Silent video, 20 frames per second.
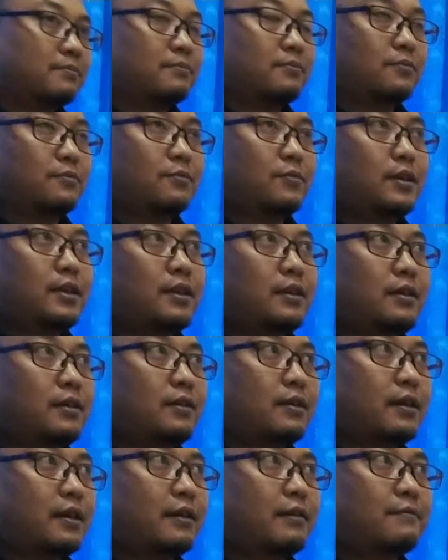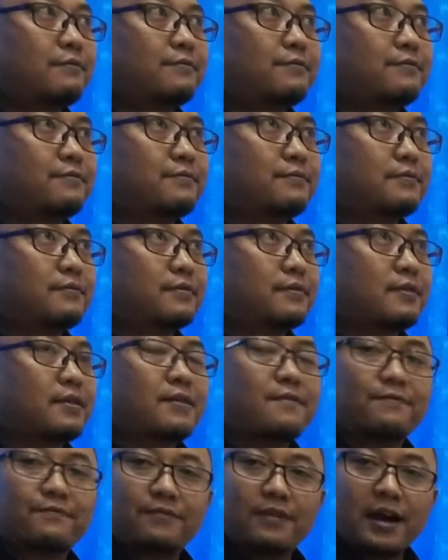we have
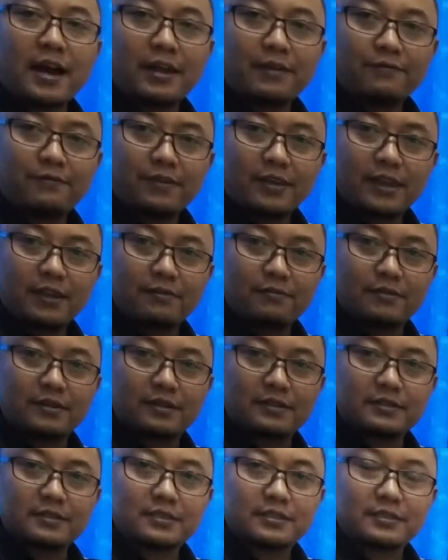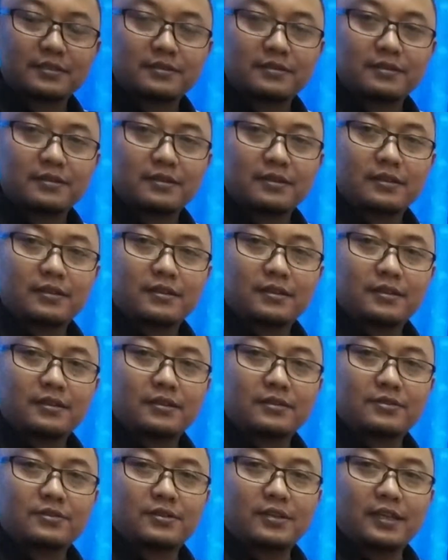5 keywords,
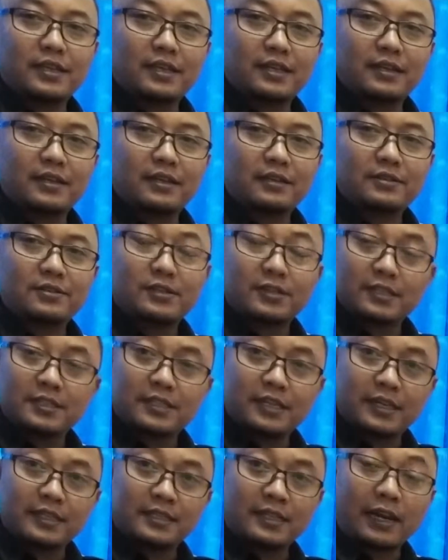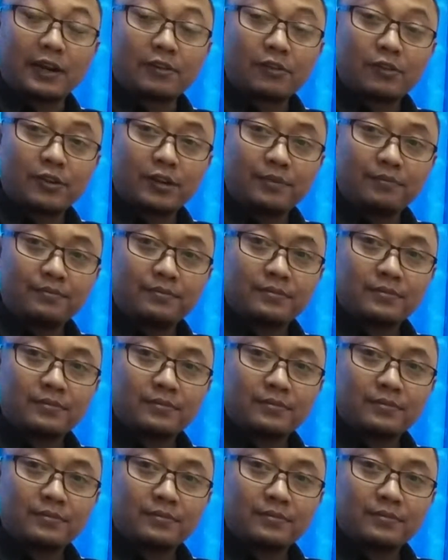3DCE as acronym.